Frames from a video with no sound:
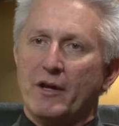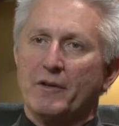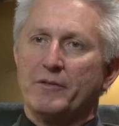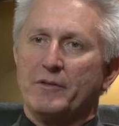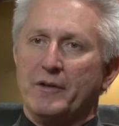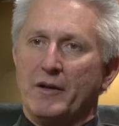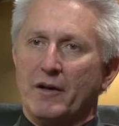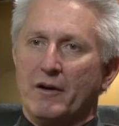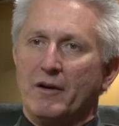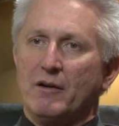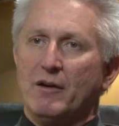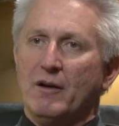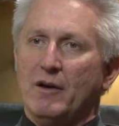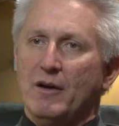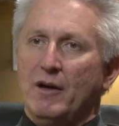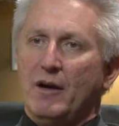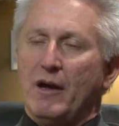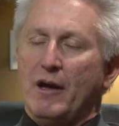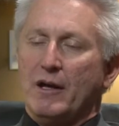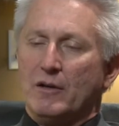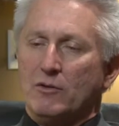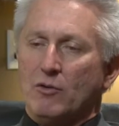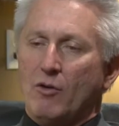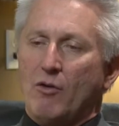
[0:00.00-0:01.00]
out there
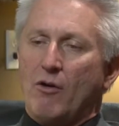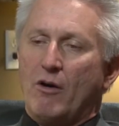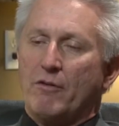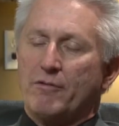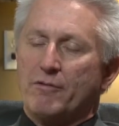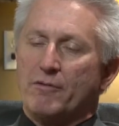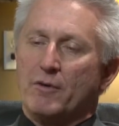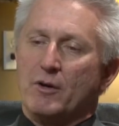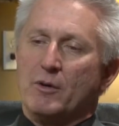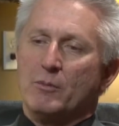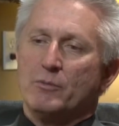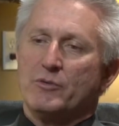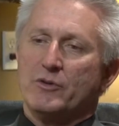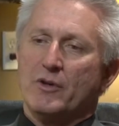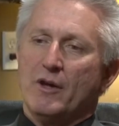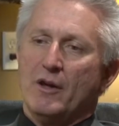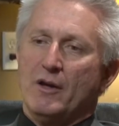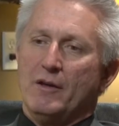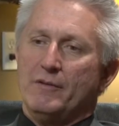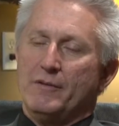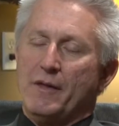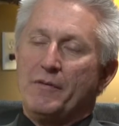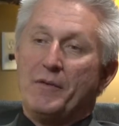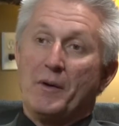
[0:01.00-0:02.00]
and law firms
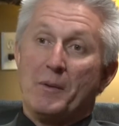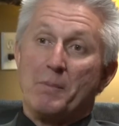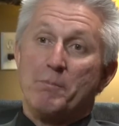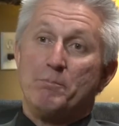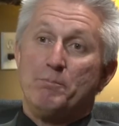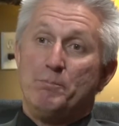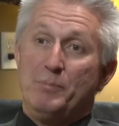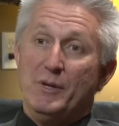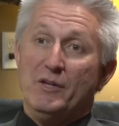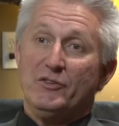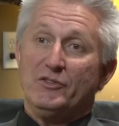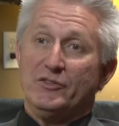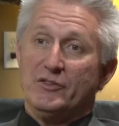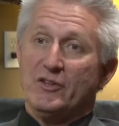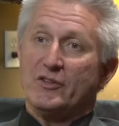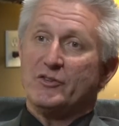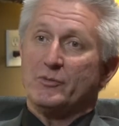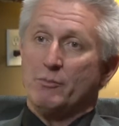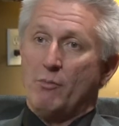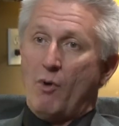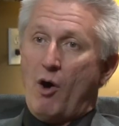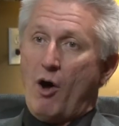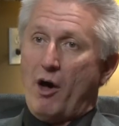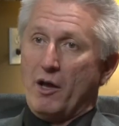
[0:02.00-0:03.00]
that their
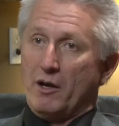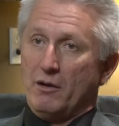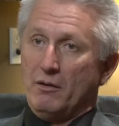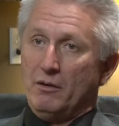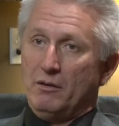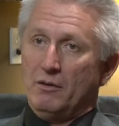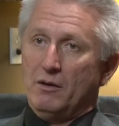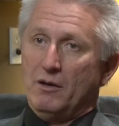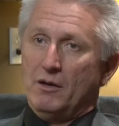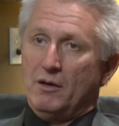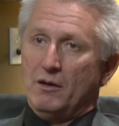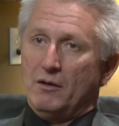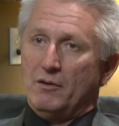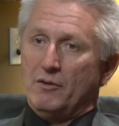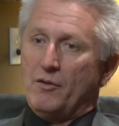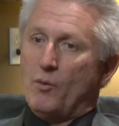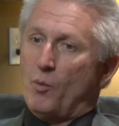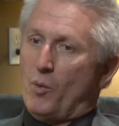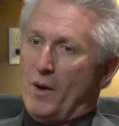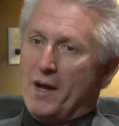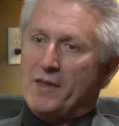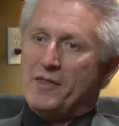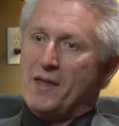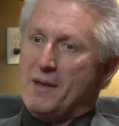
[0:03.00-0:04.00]
business model, the
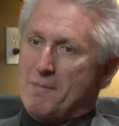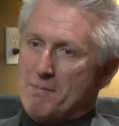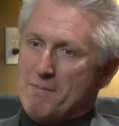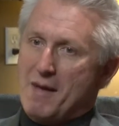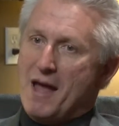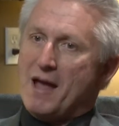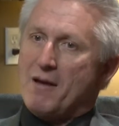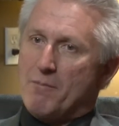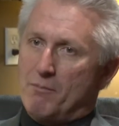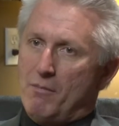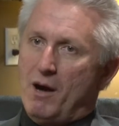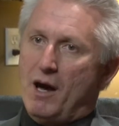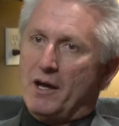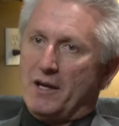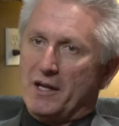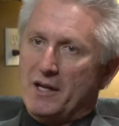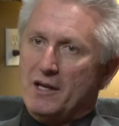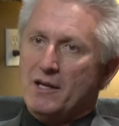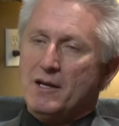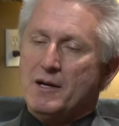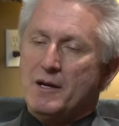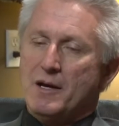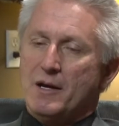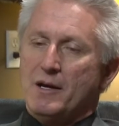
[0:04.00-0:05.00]
way they make
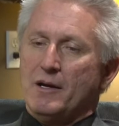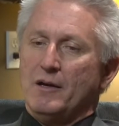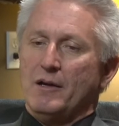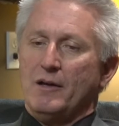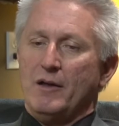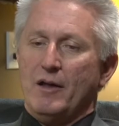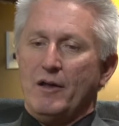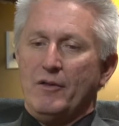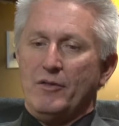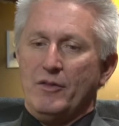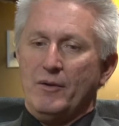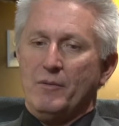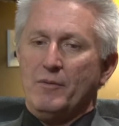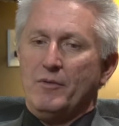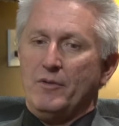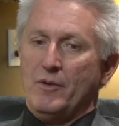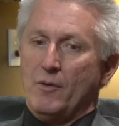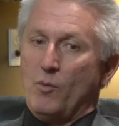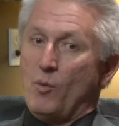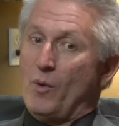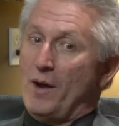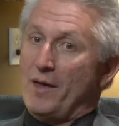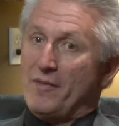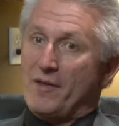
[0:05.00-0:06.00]
money,
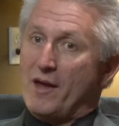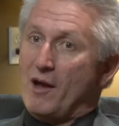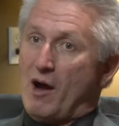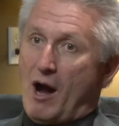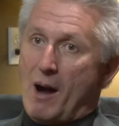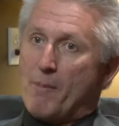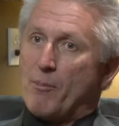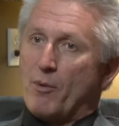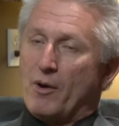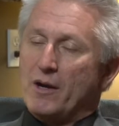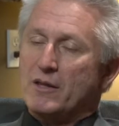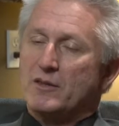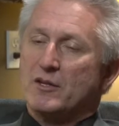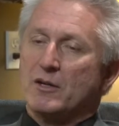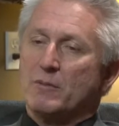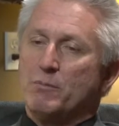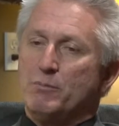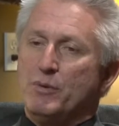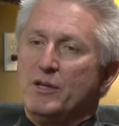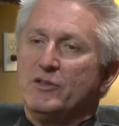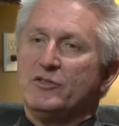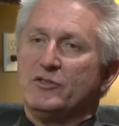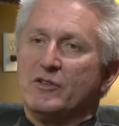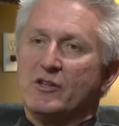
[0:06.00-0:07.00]
the way they operate their
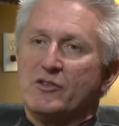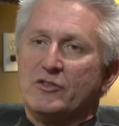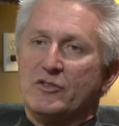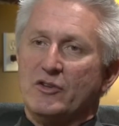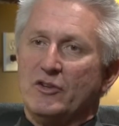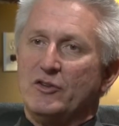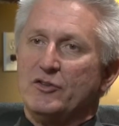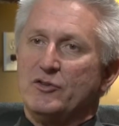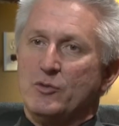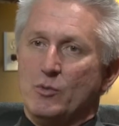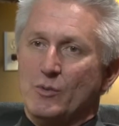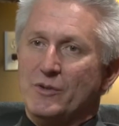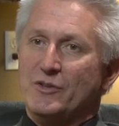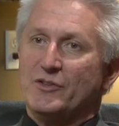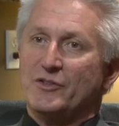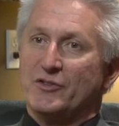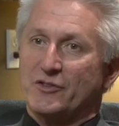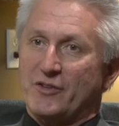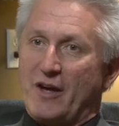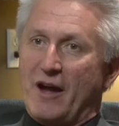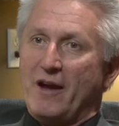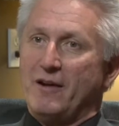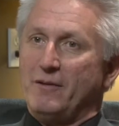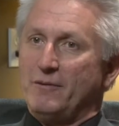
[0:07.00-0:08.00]
business is to
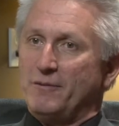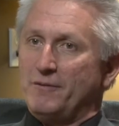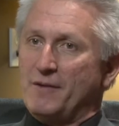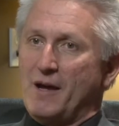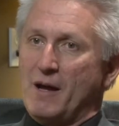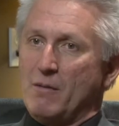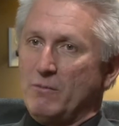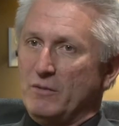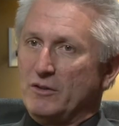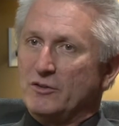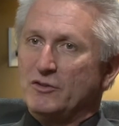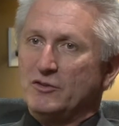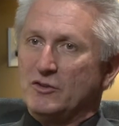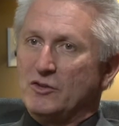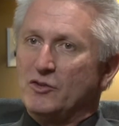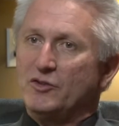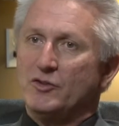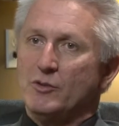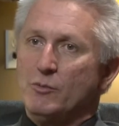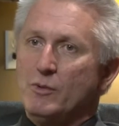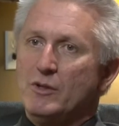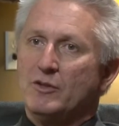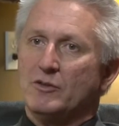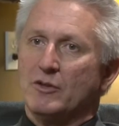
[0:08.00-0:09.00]
incite families to
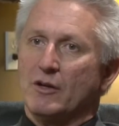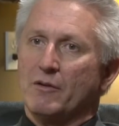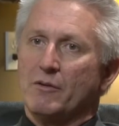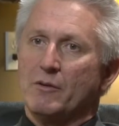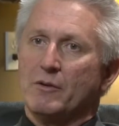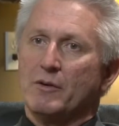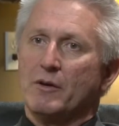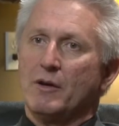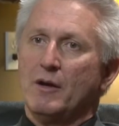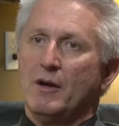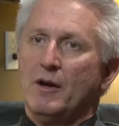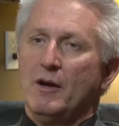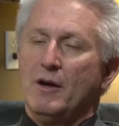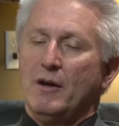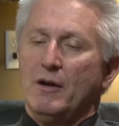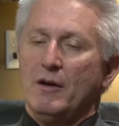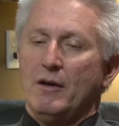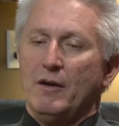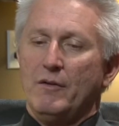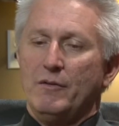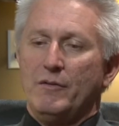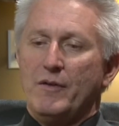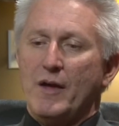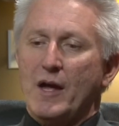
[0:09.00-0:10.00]
sue each other.
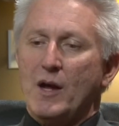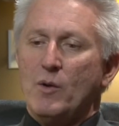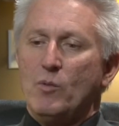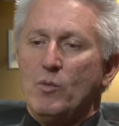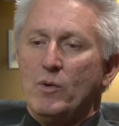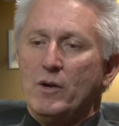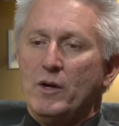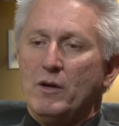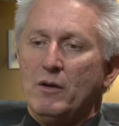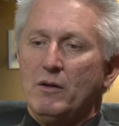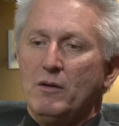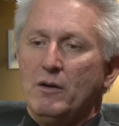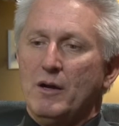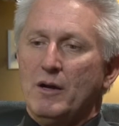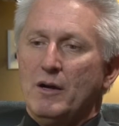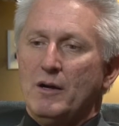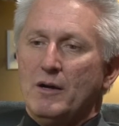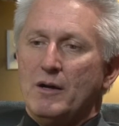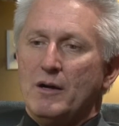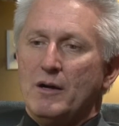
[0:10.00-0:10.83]
And they will